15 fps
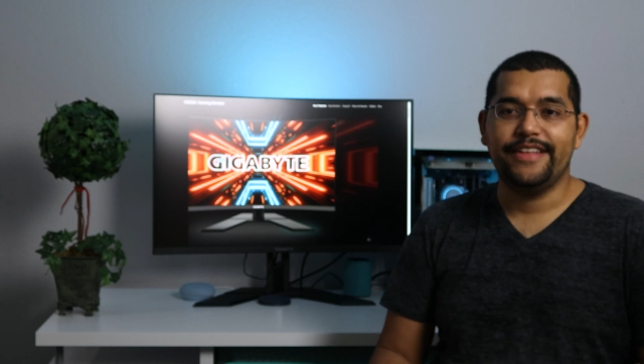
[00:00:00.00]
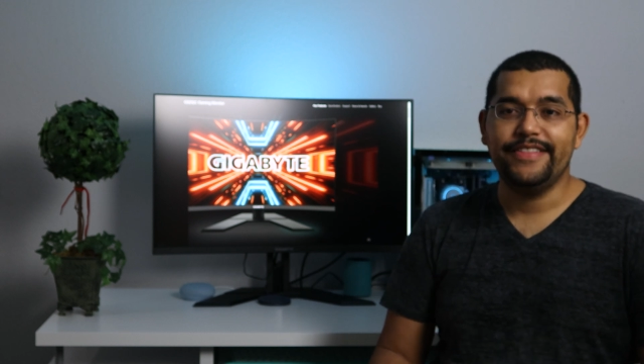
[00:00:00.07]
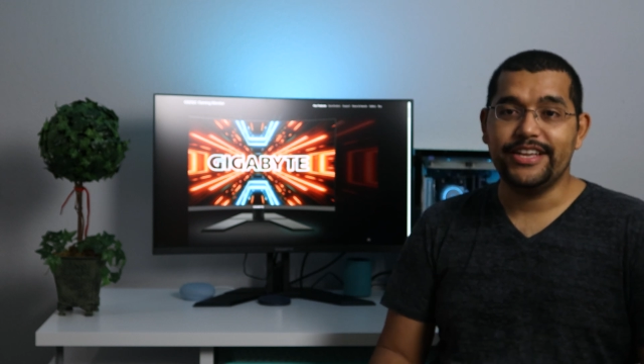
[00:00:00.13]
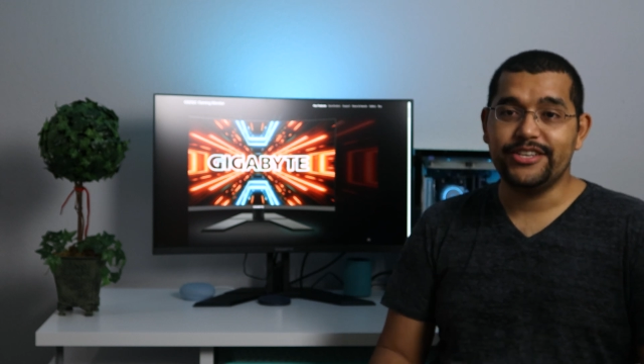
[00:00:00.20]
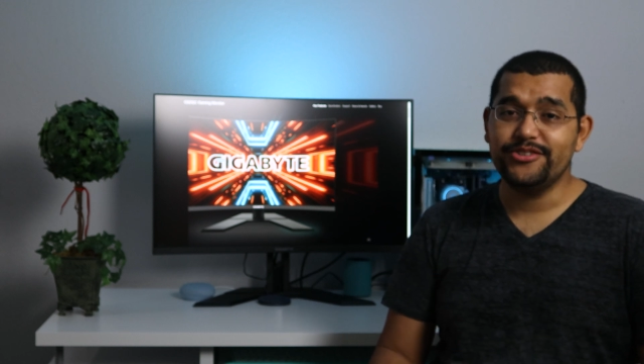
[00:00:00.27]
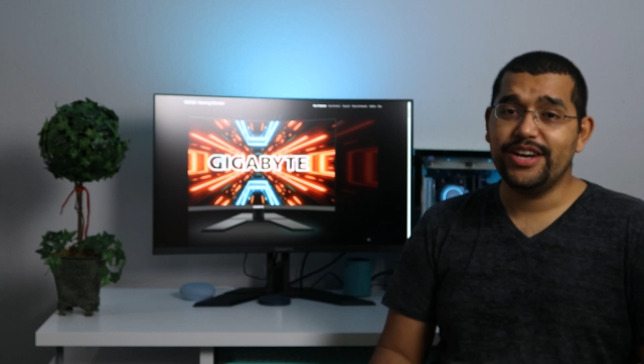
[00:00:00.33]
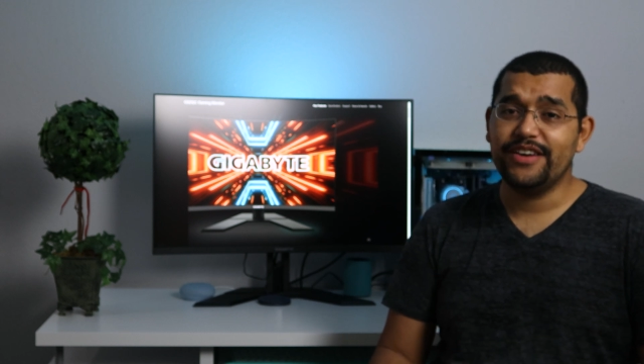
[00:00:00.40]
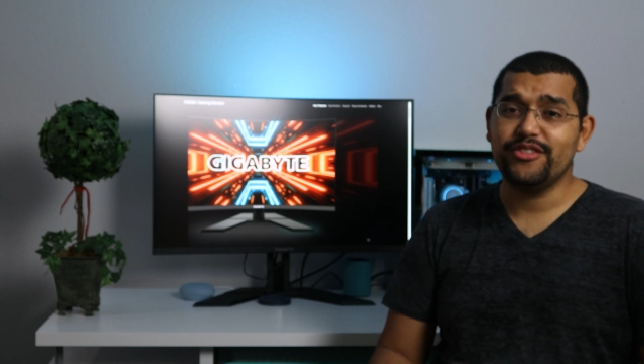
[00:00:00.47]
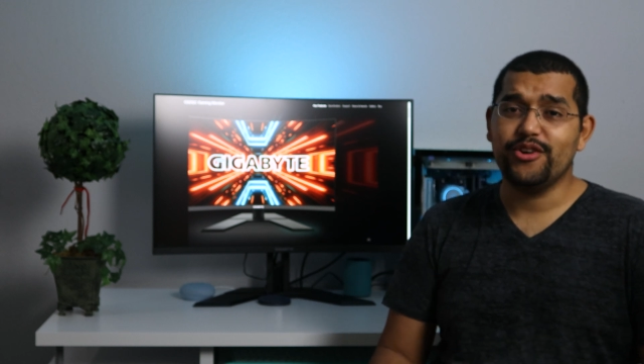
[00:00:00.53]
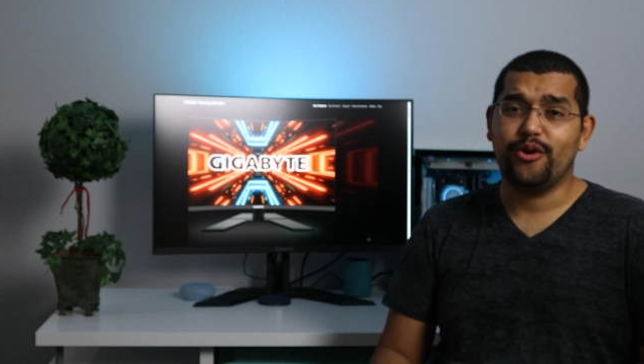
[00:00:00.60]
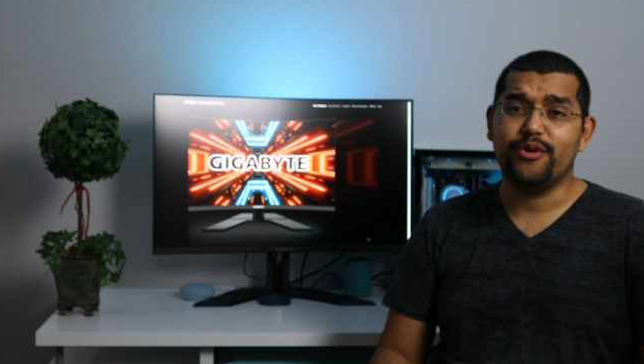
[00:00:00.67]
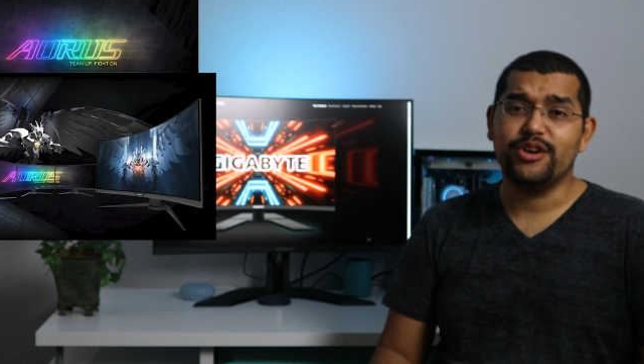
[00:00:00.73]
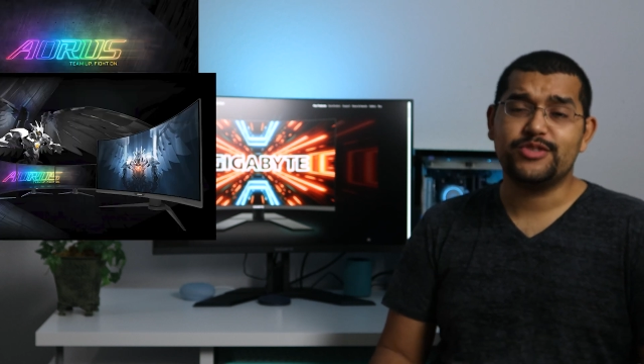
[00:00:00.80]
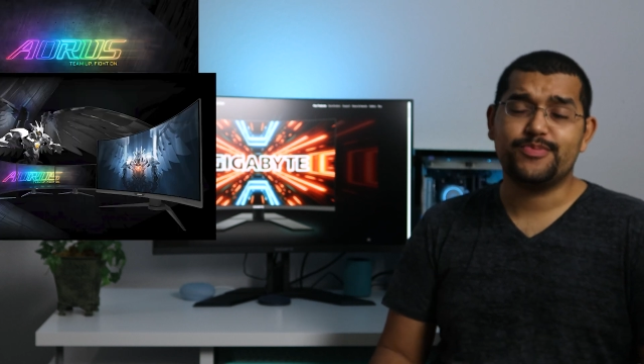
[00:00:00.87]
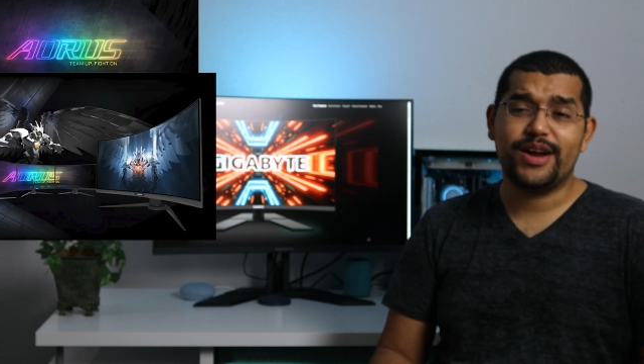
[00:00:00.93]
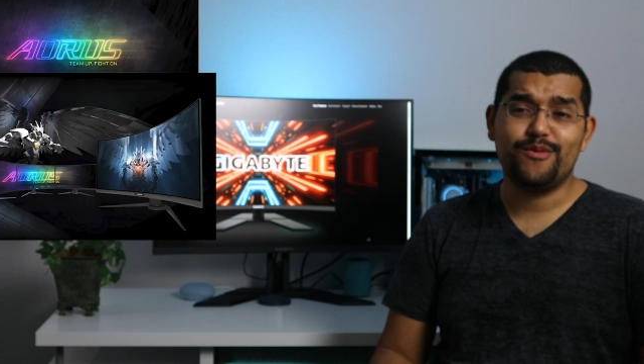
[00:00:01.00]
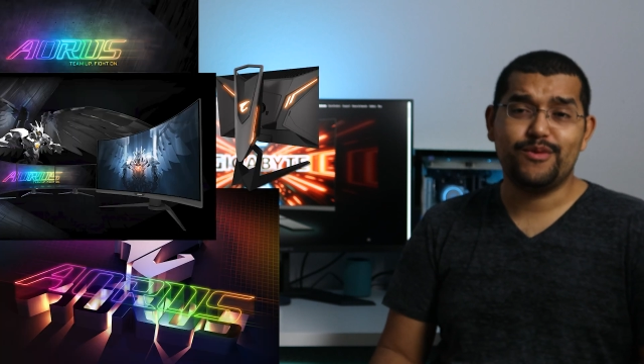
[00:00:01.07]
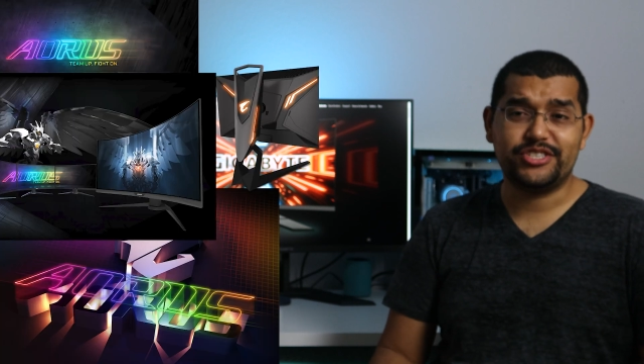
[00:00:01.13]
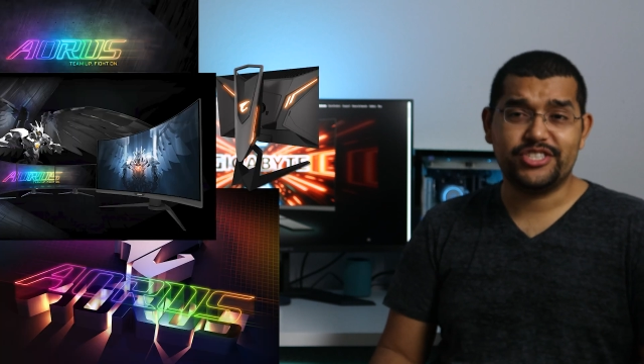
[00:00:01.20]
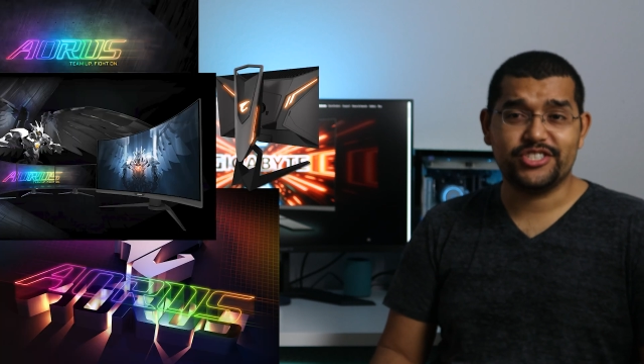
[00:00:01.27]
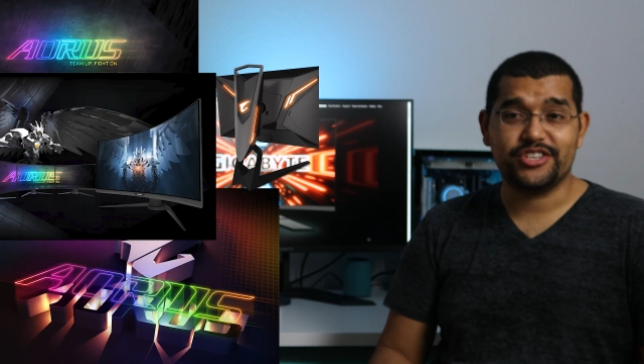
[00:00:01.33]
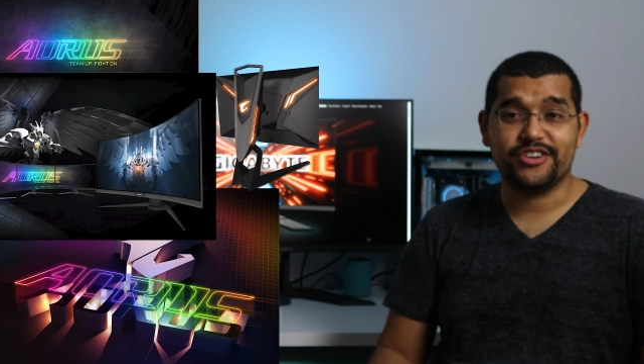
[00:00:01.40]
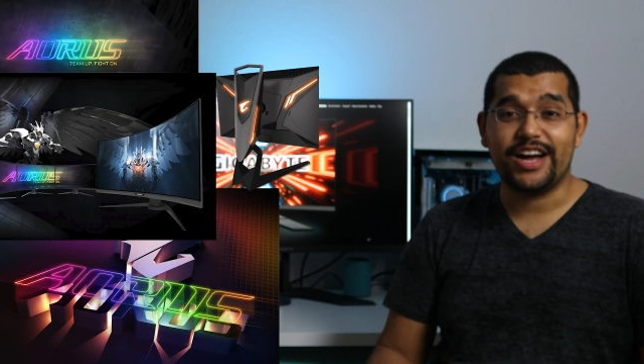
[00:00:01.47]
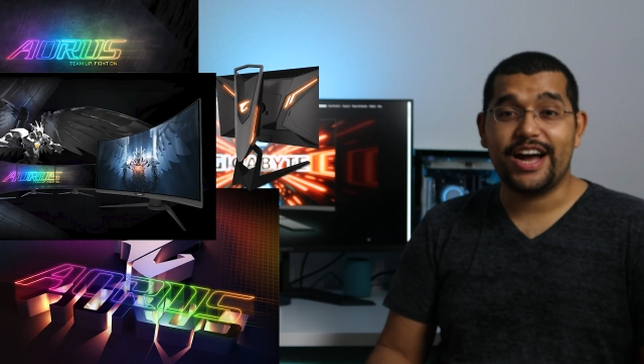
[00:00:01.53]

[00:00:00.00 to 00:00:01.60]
They do have the Aorus brand, which is their